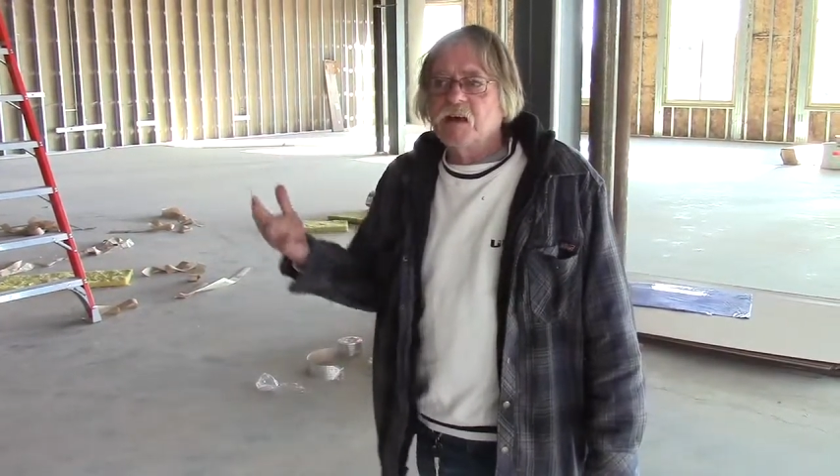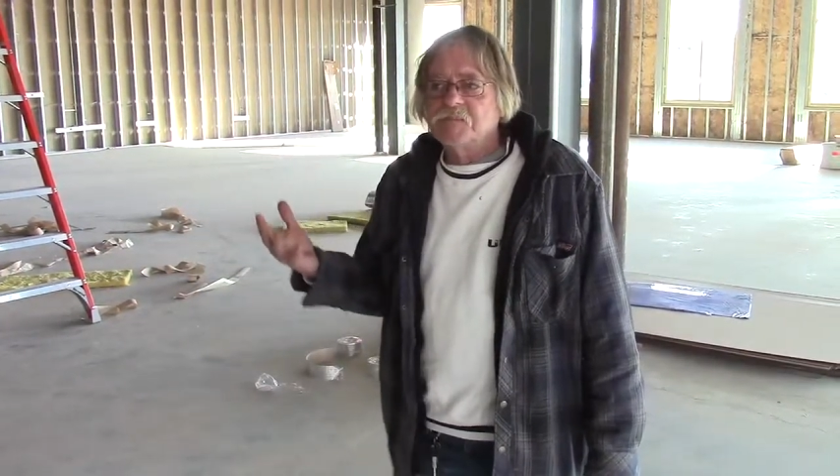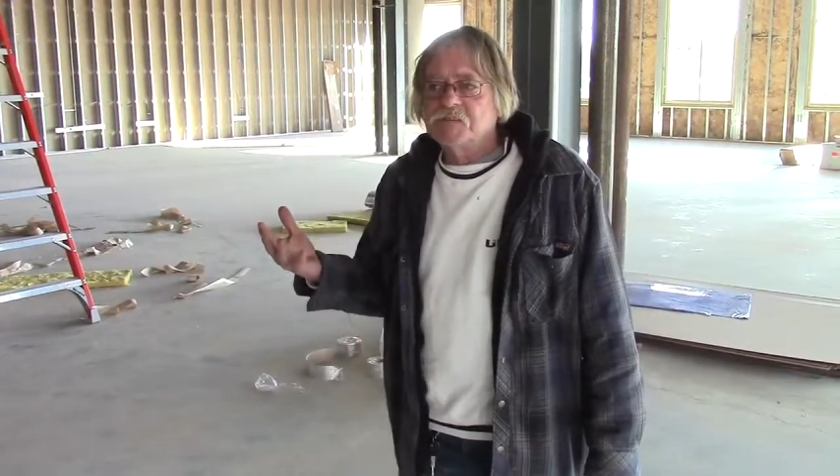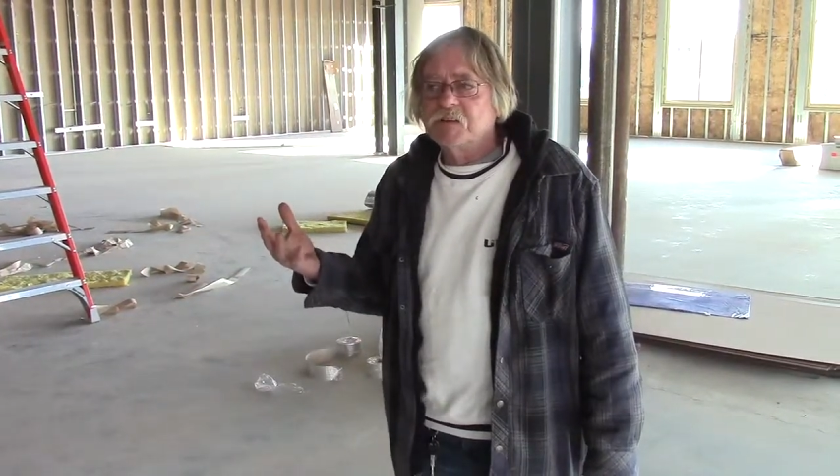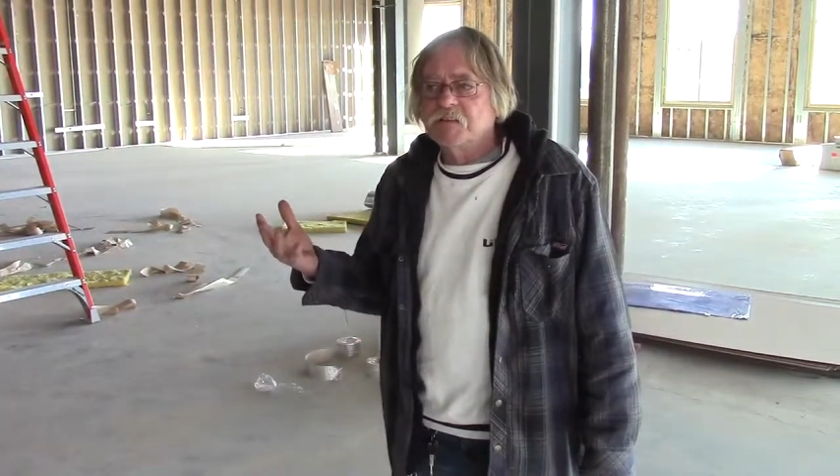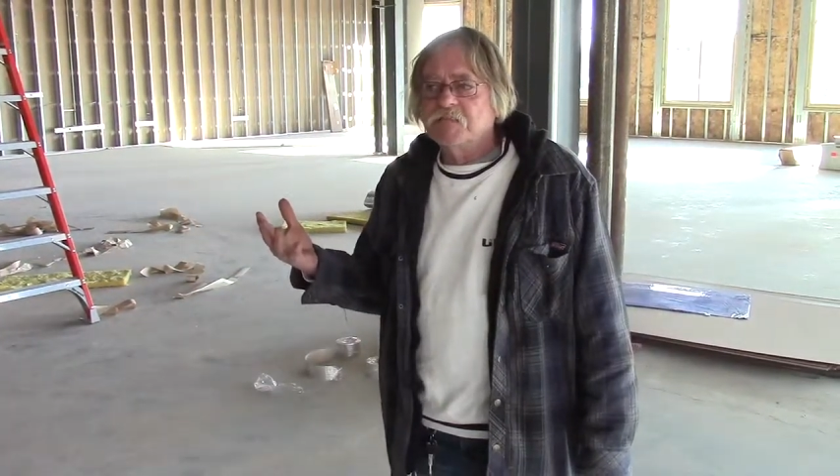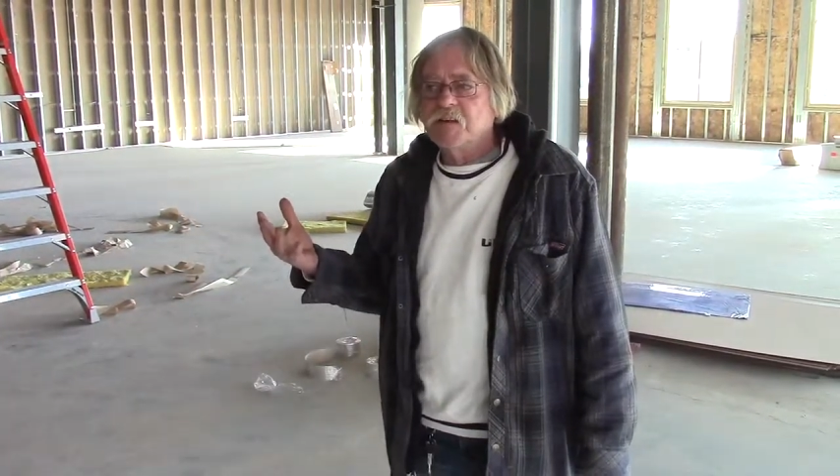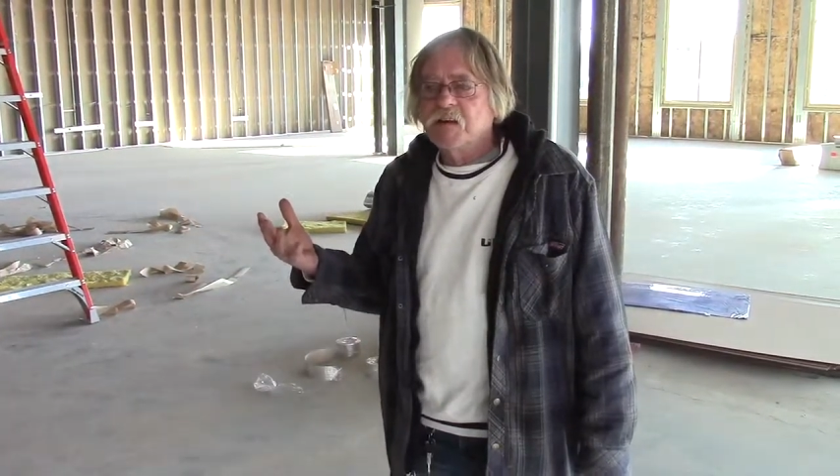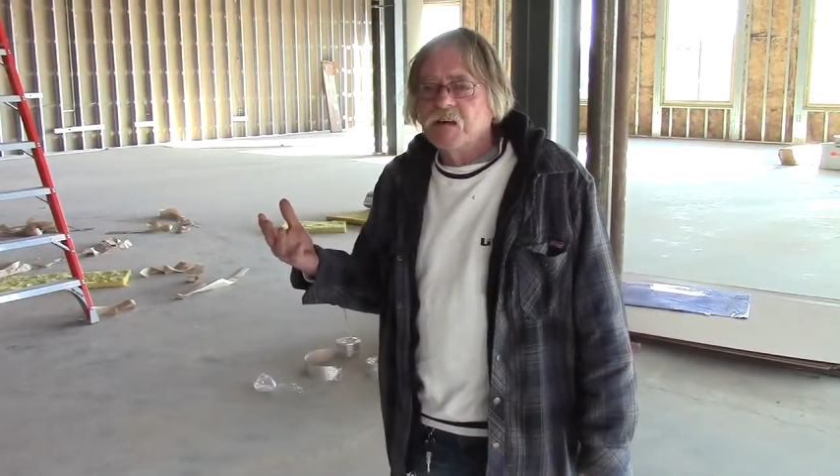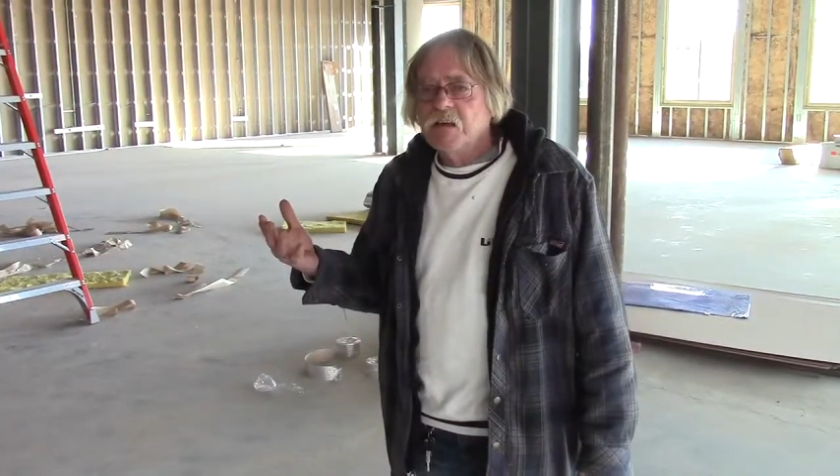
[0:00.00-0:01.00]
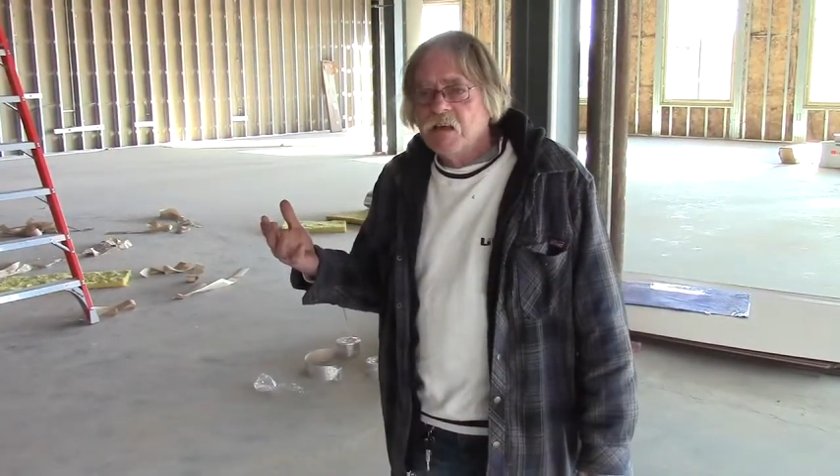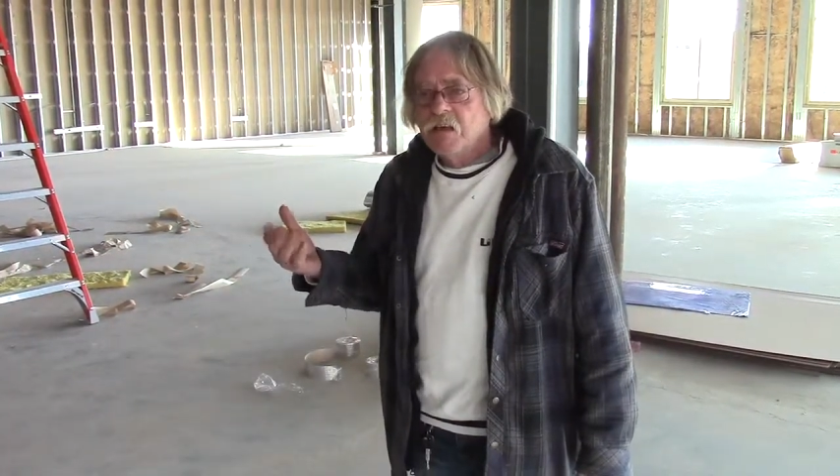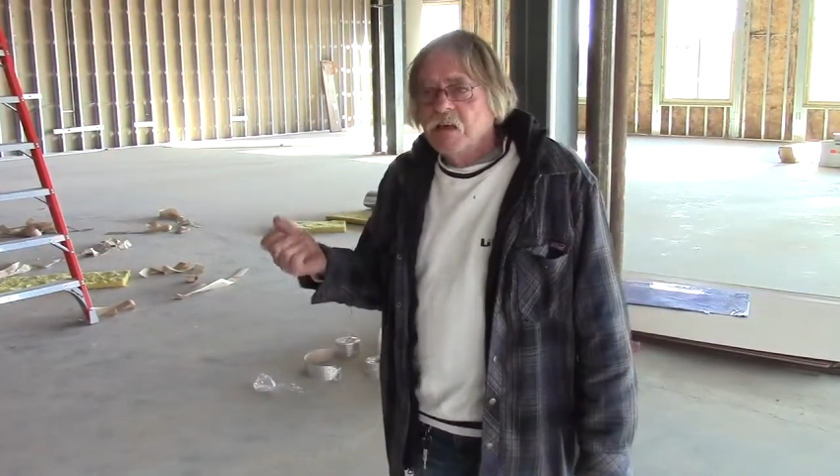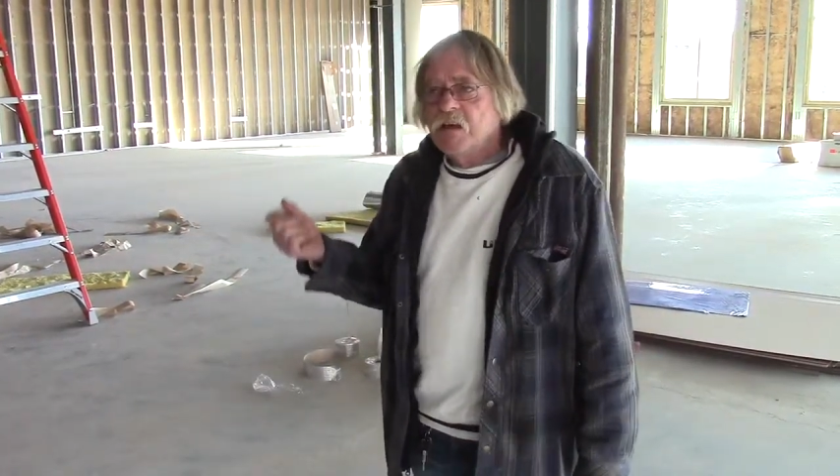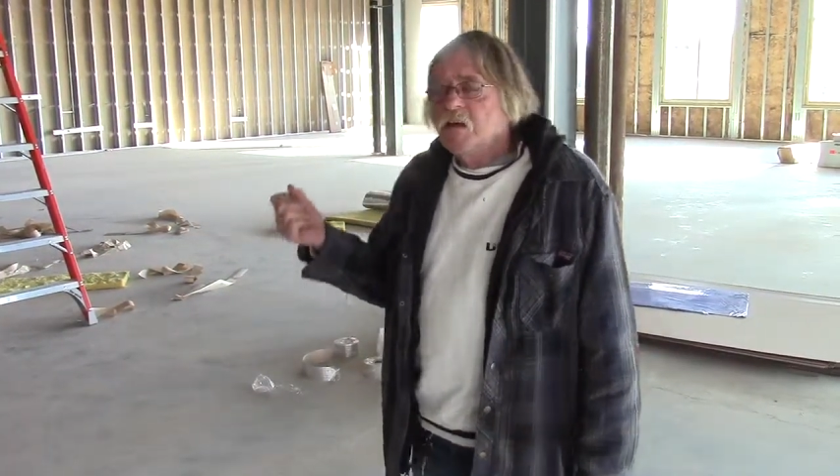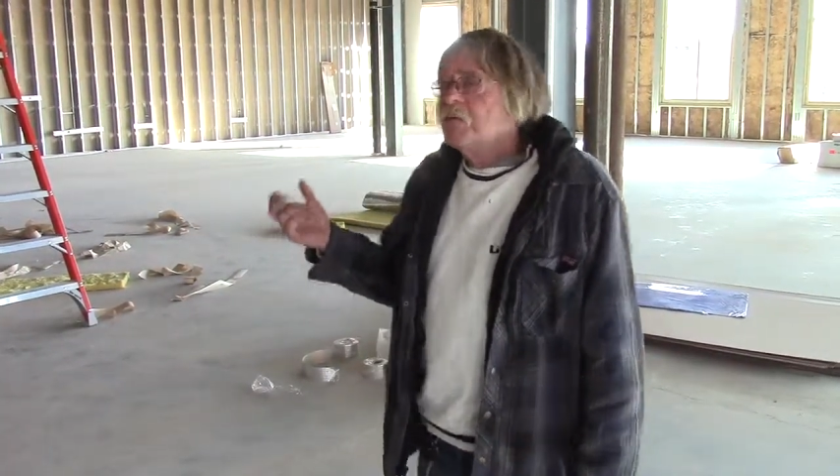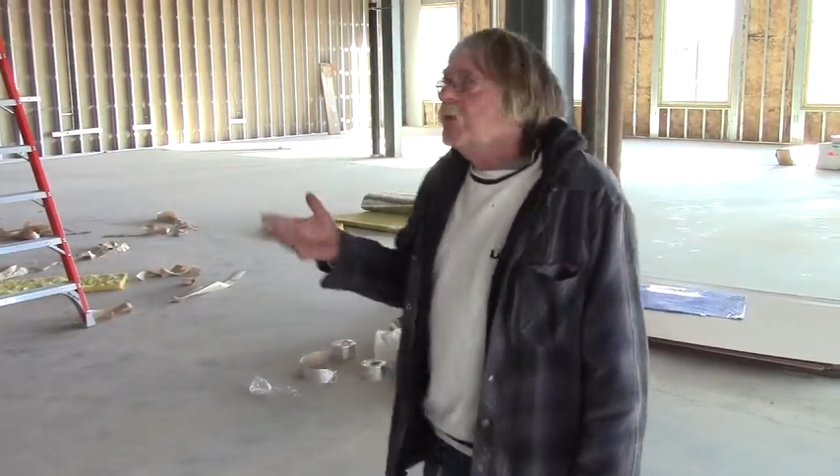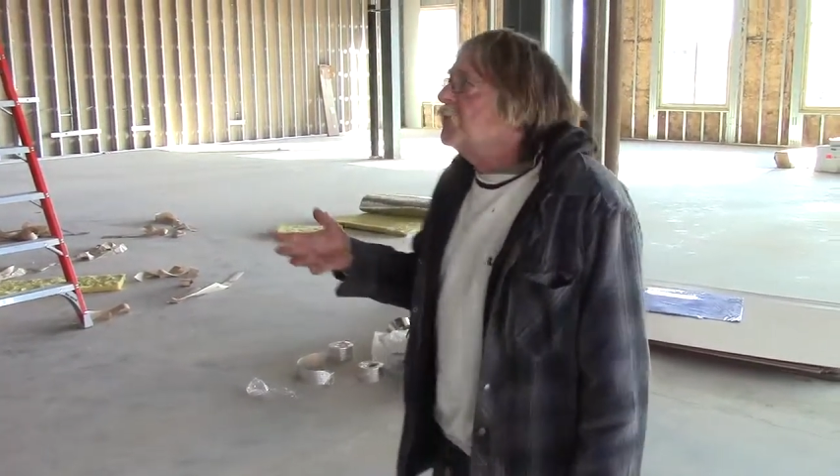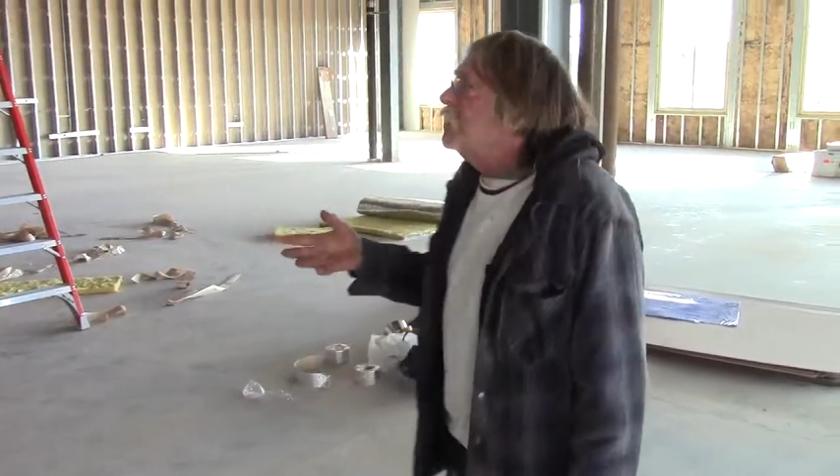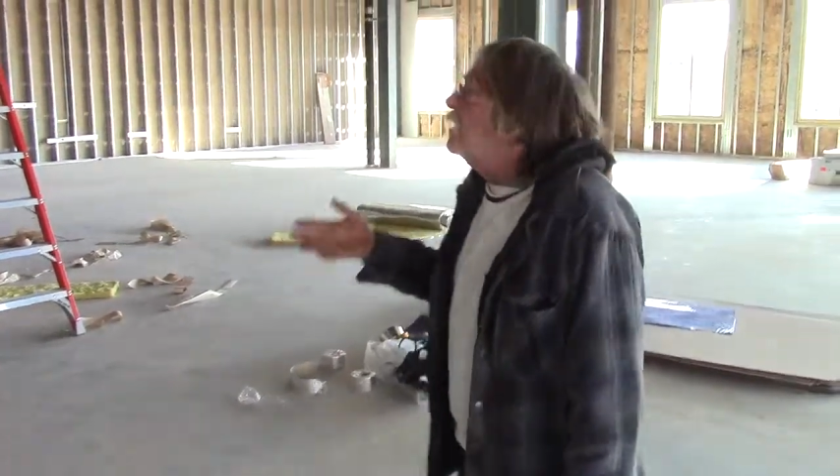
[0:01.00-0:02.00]
of stuff
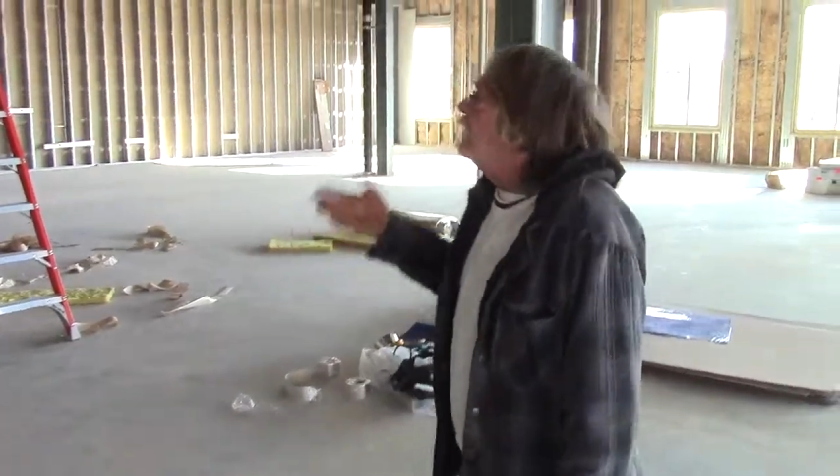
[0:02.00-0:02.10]
what we got